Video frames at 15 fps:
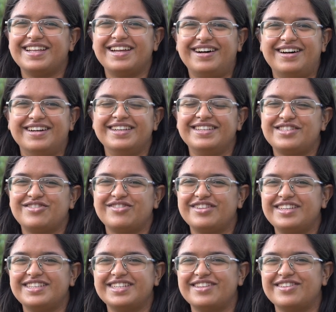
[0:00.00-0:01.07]
uh, his
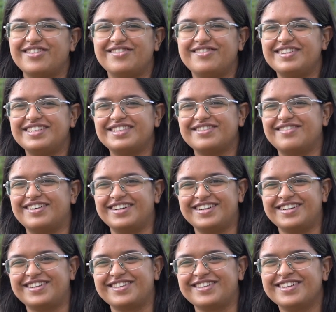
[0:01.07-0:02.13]
stories are always I
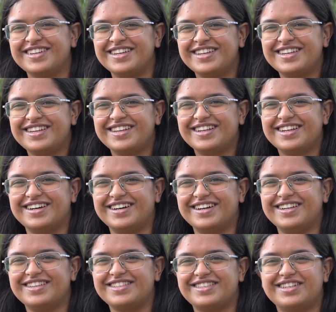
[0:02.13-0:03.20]
wanted to uh,
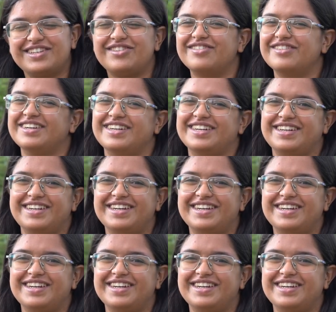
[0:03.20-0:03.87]
listen to and